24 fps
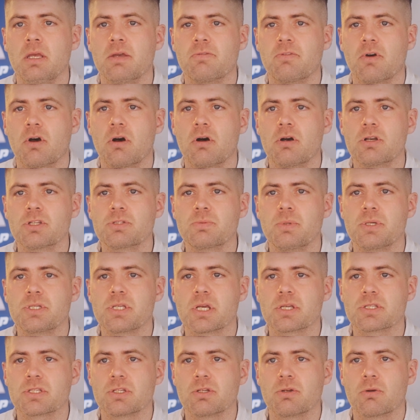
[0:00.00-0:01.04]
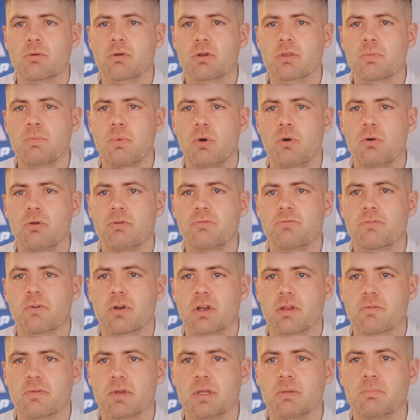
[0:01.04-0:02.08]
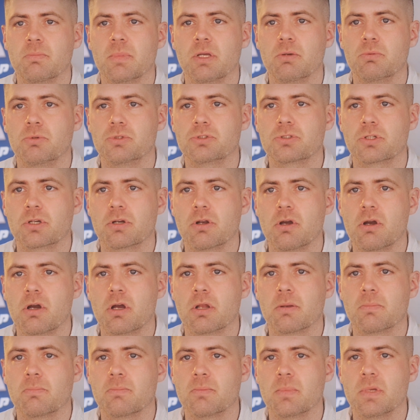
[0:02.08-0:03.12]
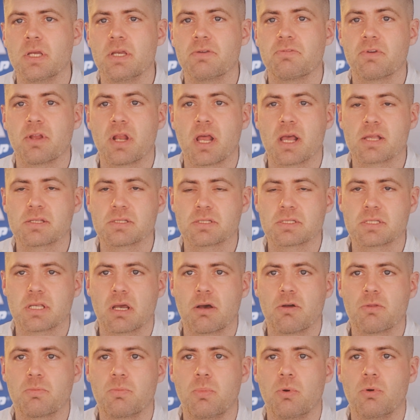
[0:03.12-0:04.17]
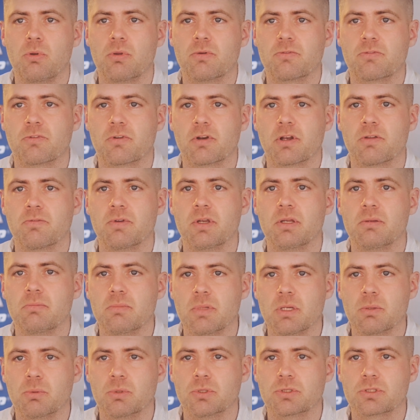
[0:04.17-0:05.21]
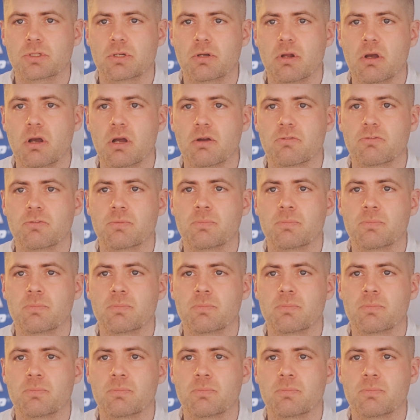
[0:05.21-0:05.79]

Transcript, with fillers: If a hall switch has a north pole in front of it, it will turn on. If it has a south pole in front of it, it will turn off.